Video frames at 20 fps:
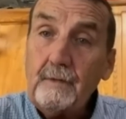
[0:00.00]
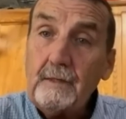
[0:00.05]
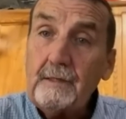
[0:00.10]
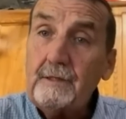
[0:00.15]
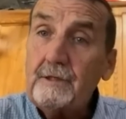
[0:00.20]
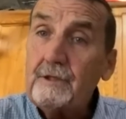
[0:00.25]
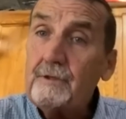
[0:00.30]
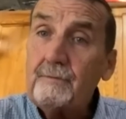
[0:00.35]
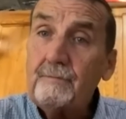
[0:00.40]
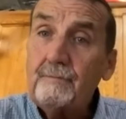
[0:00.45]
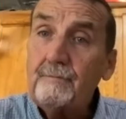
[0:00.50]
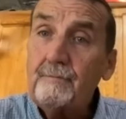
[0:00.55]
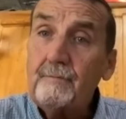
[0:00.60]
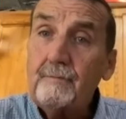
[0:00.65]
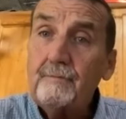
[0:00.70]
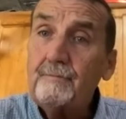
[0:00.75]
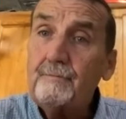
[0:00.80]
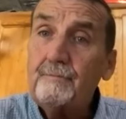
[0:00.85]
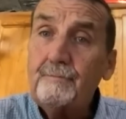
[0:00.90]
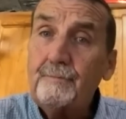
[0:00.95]
this
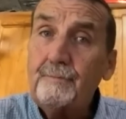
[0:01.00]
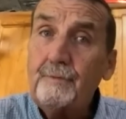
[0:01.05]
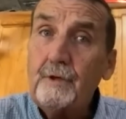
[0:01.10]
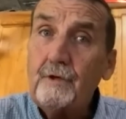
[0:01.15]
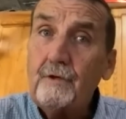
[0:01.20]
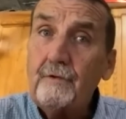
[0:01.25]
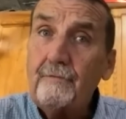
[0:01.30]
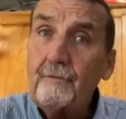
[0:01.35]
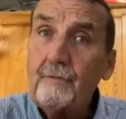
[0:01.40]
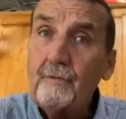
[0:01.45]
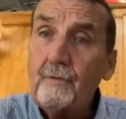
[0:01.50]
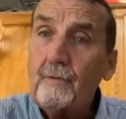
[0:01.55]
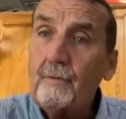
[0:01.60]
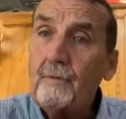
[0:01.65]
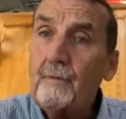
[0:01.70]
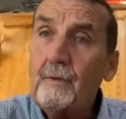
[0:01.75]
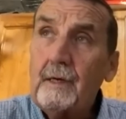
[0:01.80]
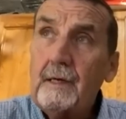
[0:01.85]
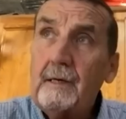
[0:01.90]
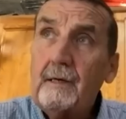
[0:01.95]
beautiful
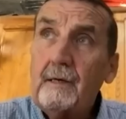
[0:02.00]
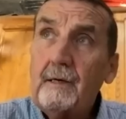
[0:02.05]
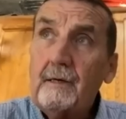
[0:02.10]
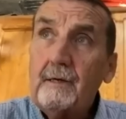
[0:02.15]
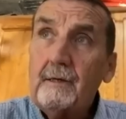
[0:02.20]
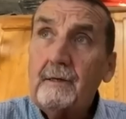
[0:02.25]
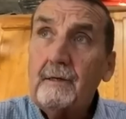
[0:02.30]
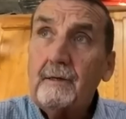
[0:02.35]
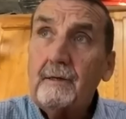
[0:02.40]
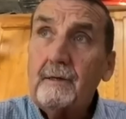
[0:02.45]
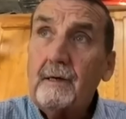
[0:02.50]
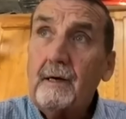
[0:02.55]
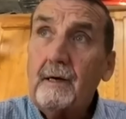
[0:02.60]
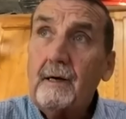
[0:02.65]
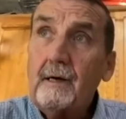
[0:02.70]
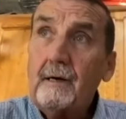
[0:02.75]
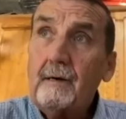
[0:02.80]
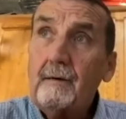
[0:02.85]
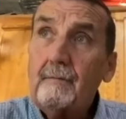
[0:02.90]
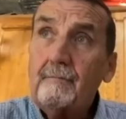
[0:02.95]

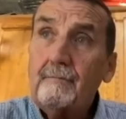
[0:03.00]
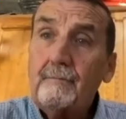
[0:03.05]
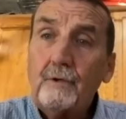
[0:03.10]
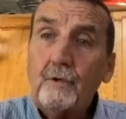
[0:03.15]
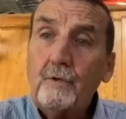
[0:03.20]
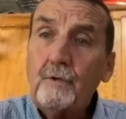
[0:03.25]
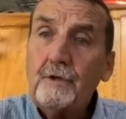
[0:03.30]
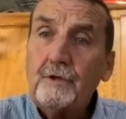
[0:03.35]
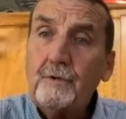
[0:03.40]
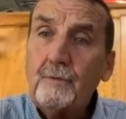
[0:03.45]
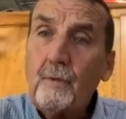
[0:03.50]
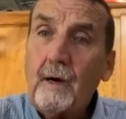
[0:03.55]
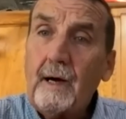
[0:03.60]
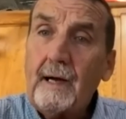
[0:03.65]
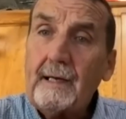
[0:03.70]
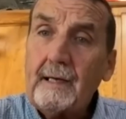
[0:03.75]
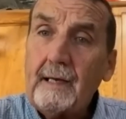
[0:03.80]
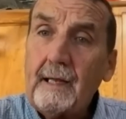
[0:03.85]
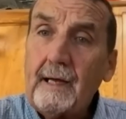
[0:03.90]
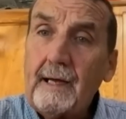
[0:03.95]
uh, bluish
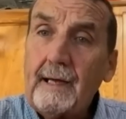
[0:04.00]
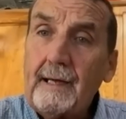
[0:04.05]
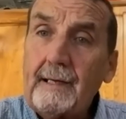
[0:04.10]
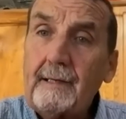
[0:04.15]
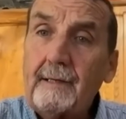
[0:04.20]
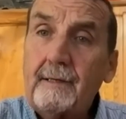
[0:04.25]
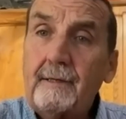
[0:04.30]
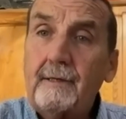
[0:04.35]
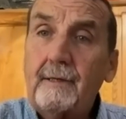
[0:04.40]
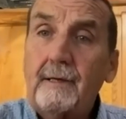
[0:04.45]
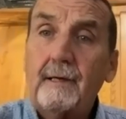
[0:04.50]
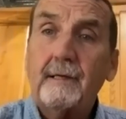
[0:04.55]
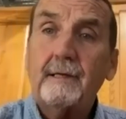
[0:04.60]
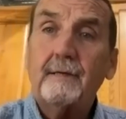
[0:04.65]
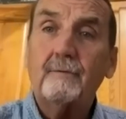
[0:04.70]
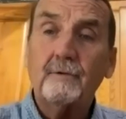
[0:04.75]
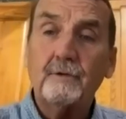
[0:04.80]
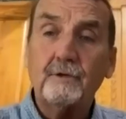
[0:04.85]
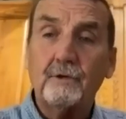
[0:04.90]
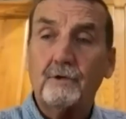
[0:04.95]
white light and
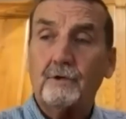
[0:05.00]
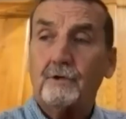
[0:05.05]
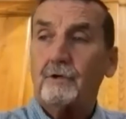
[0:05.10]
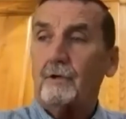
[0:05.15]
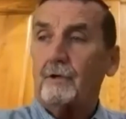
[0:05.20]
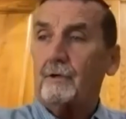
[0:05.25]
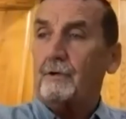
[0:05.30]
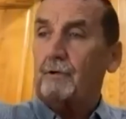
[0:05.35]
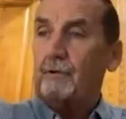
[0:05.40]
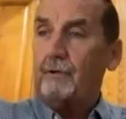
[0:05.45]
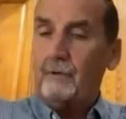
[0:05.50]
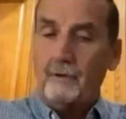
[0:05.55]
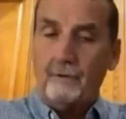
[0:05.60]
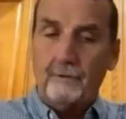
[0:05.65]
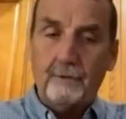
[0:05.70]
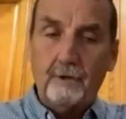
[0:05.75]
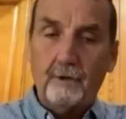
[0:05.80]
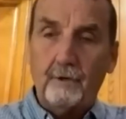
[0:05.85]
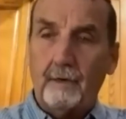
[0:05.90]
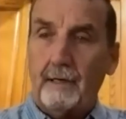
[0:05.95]
it was a circle
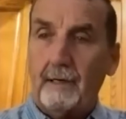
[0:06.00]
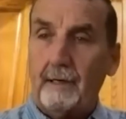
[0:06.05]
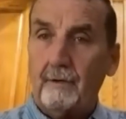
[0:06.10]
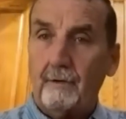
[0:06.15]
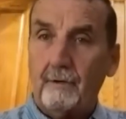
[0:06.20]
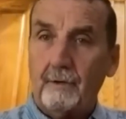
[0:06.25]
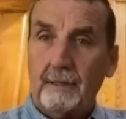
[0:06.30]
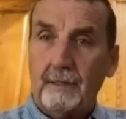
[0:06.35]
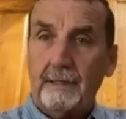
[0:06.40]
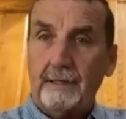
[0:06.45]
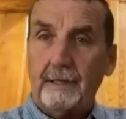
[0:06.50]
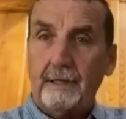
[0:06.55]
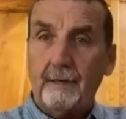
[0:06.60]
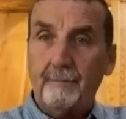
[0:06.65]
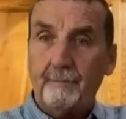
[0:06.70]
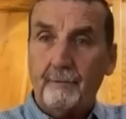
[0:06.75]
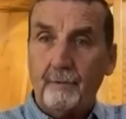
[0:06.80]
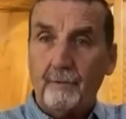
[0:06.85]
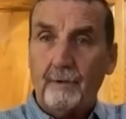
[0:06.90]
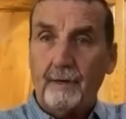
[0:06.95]
on the ground lit
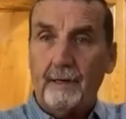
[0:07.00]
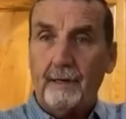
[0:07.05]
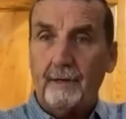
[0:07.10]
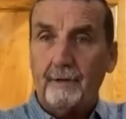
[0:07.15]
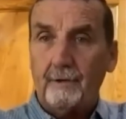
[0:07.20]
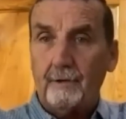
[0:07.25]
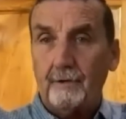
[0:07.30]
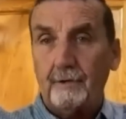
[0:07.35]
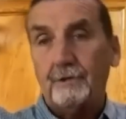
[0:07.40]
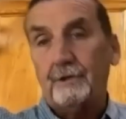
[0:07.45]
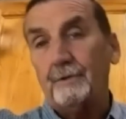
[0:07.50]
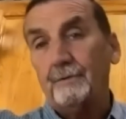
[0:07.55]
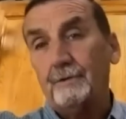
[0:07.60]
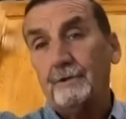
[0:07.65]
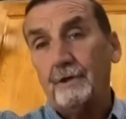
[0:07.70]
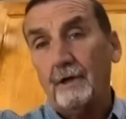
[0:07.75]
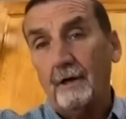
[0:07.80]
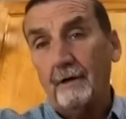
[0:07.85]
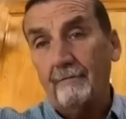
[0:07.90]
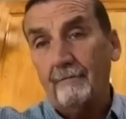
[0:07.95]
up around her. She
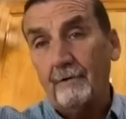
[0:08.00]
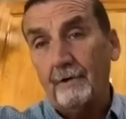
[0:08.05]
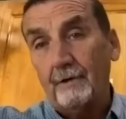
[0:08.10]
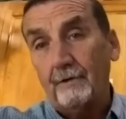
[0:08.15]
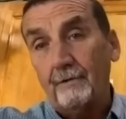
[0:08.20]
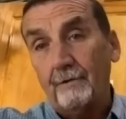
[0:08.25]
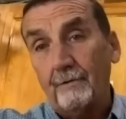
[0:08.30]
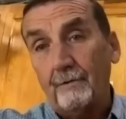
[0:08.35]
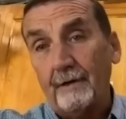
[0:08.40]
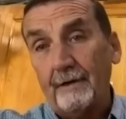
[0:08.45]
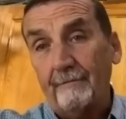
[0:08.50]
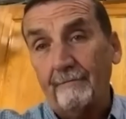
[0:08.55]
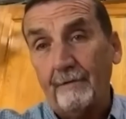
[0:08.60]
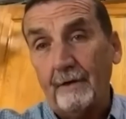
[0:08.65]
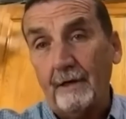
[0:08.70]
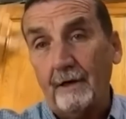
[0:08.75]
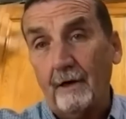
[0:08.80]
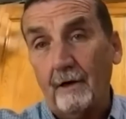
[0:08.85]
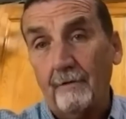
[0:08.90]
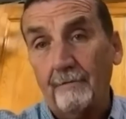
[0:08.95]
was hovering three
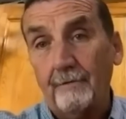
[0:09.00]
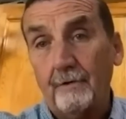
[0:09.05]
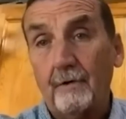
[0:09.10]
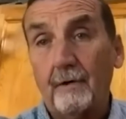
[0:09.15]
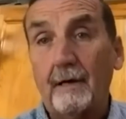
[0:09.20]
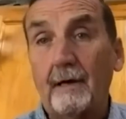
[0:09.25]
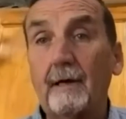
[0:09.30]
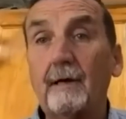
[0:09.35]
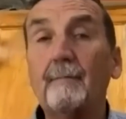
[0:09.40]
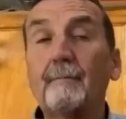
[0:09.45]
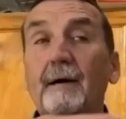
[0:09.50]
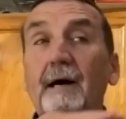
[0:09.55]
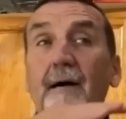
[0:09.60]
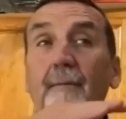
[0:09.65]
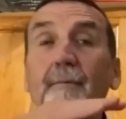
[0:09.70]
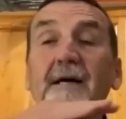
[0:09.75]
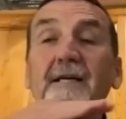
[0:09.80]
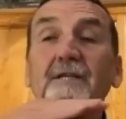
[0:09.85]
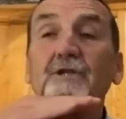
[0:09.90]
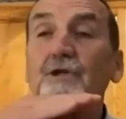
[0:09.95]
feet off the ground,
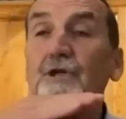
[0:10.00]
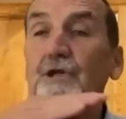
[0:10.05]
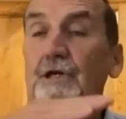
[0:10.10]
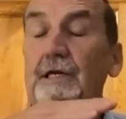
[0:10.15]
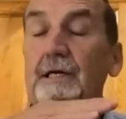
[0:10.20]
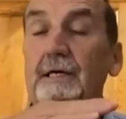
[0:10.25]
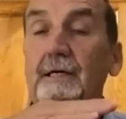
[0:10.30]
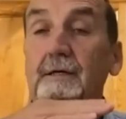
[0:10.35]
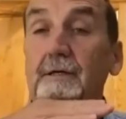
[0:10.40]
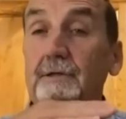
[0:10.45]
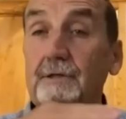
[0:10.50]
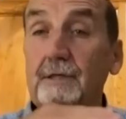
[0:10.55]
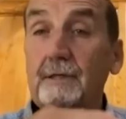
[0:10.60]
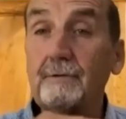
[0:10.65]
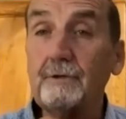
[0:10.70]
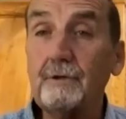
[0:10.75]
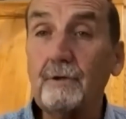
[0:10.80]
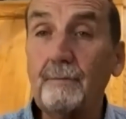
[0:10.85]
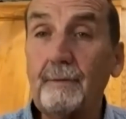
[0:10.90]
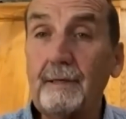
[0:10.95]
about my chin, because I
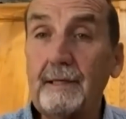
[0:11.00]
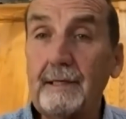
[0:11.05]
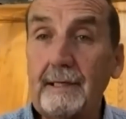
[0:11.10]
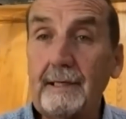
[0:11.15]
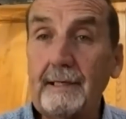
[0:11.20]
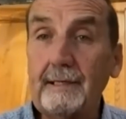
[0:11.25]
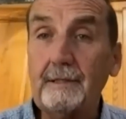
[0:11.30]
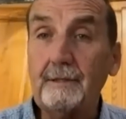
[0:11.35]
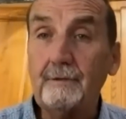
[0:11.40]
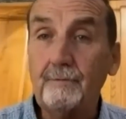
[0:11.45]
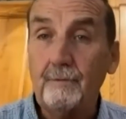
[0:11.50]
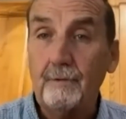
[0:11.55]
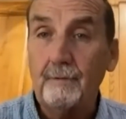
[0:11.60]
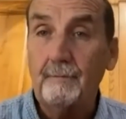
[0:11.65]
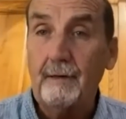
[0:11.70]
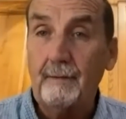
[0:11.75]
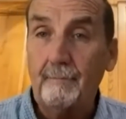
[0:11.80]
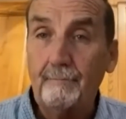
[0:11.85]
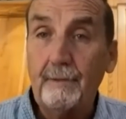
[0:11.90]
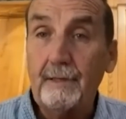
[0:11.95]
was on my knees with
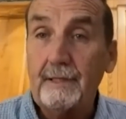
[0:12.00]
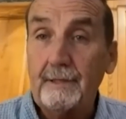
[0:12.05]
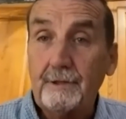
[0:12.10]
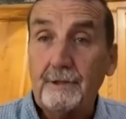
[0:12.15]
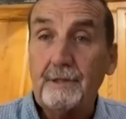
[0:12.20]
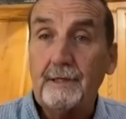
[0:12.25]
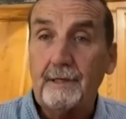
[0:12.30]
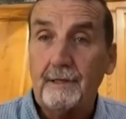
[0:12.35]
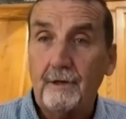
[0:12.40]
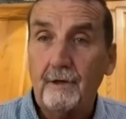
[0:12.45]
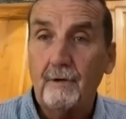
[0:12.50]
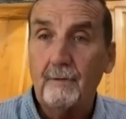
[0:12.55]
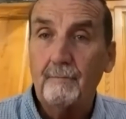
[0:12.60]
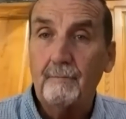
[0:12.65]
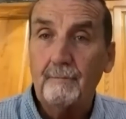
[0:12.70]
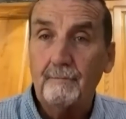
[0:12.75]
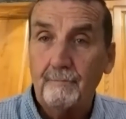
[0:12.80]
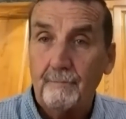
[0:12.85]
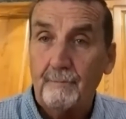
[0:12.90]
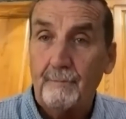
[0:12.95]
my butt set
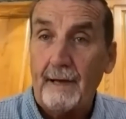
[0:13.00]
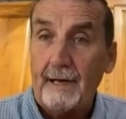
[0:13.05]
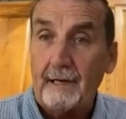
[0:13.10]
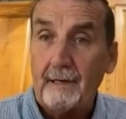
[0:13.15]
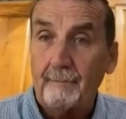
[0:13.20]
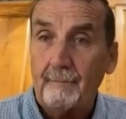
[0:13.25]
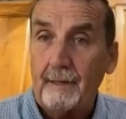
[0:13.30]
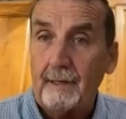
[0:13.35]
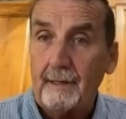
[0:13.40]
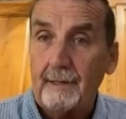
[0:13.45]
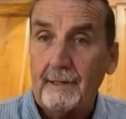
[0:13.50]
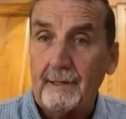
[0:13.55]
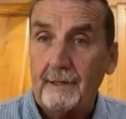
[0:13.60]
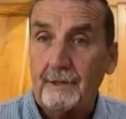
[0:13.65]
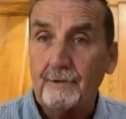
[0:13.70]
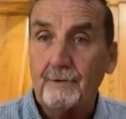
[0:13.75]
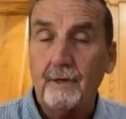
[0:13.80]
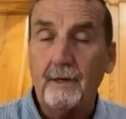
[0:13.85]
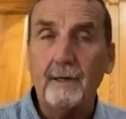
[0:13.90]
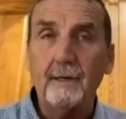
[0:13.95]
on the back of my
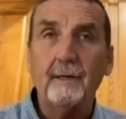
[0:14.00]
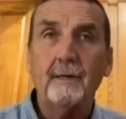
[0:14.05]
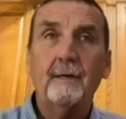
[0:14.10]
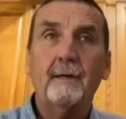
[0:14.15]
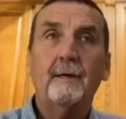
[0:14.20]
legs, right?